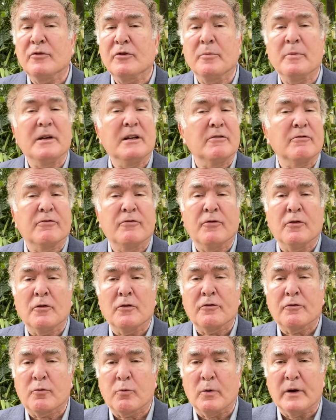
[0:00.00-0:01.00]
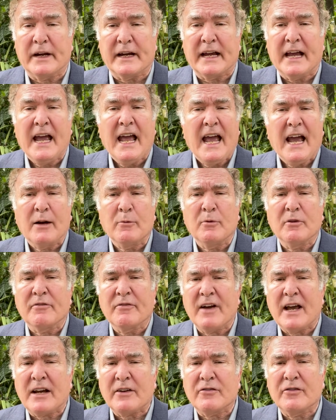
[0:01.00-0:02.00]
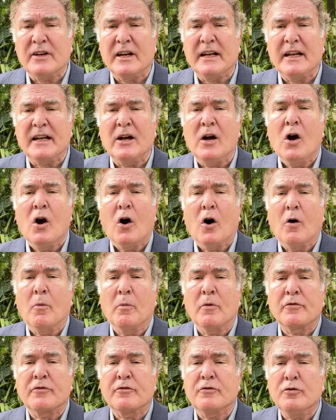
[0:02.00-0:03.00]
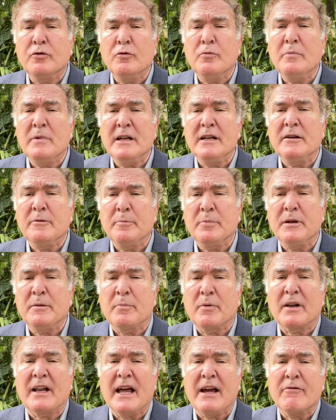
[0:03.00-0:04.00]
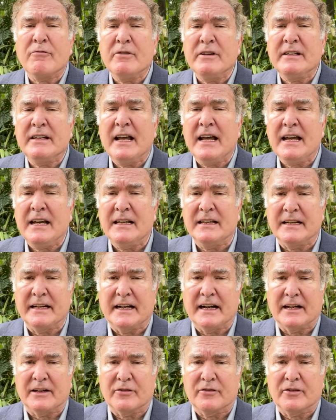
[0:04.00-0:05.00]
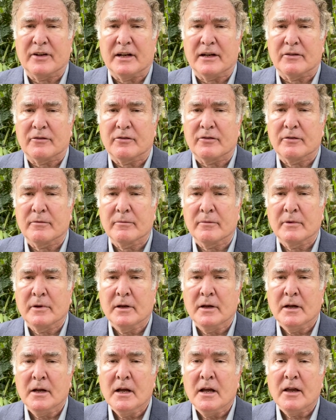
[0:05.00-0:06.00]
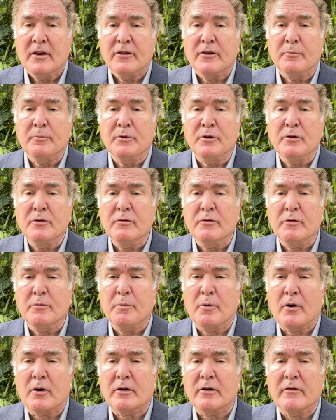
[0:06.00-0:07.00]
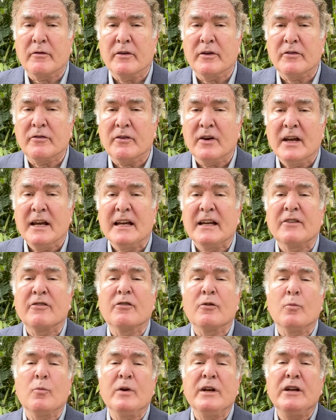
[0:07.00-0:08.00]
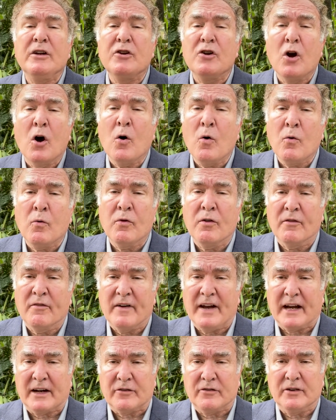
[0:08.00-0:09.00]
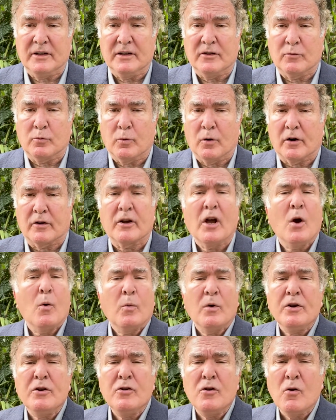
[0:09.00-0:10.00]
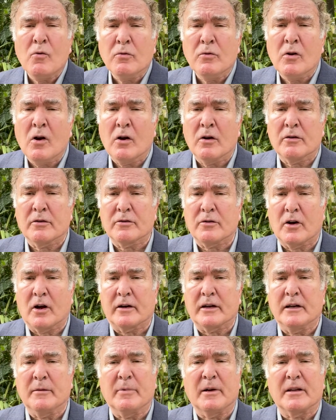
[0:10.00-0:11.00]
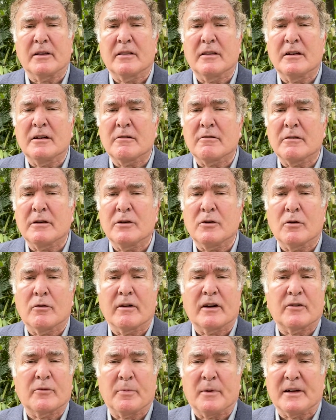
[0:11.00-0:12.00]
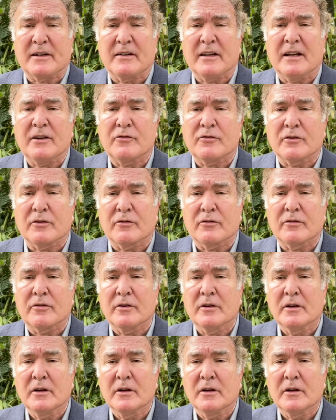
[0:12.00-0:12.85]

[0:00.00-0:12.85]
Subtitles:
to be in full swing, and we're vaccinating almost 2 million people every day in the United States. The beautiful part of this is that we know the vaccines work. We're no longer talking about theory or expectations.